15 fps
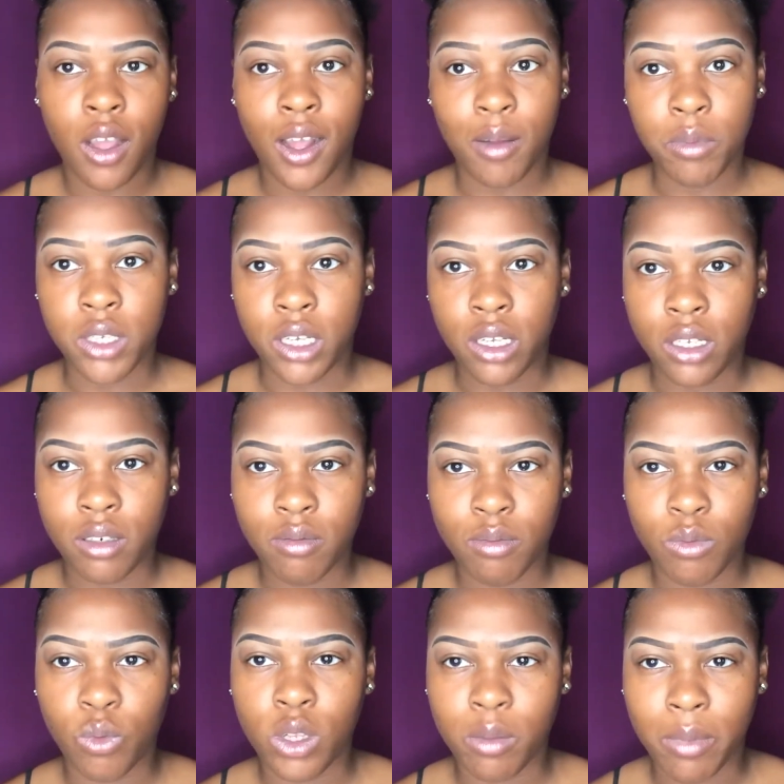I'm done
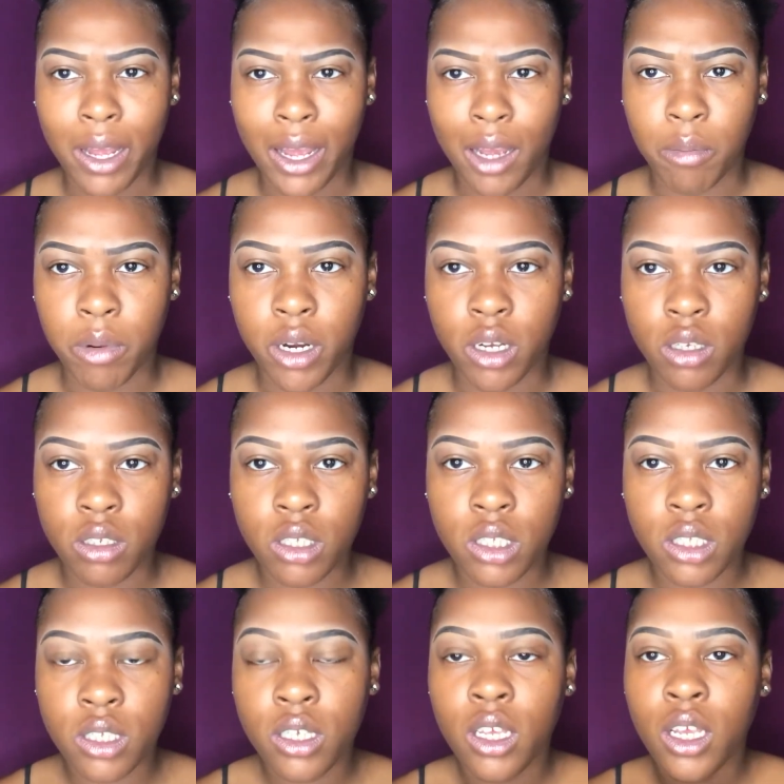with my
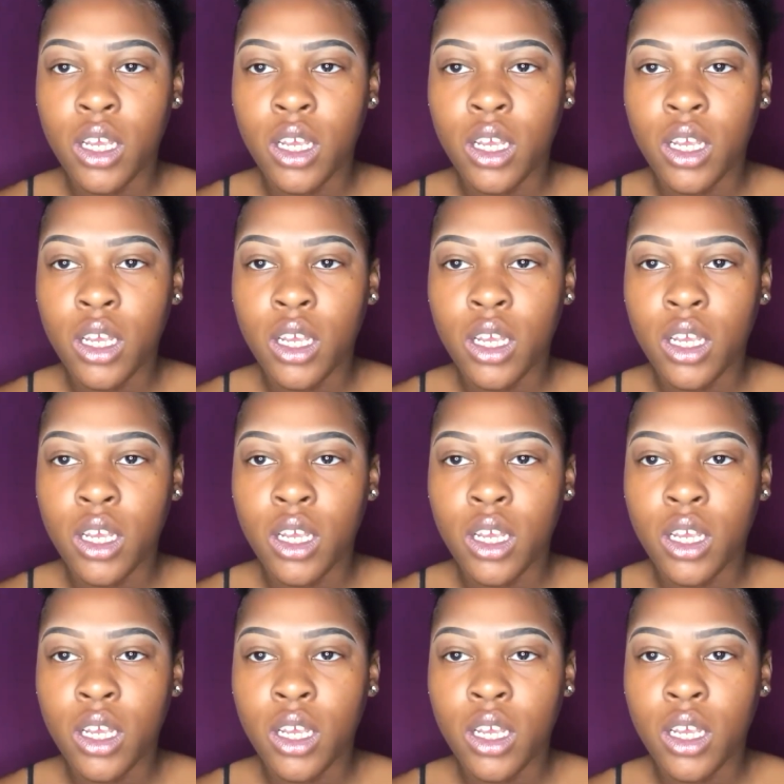eyebrows.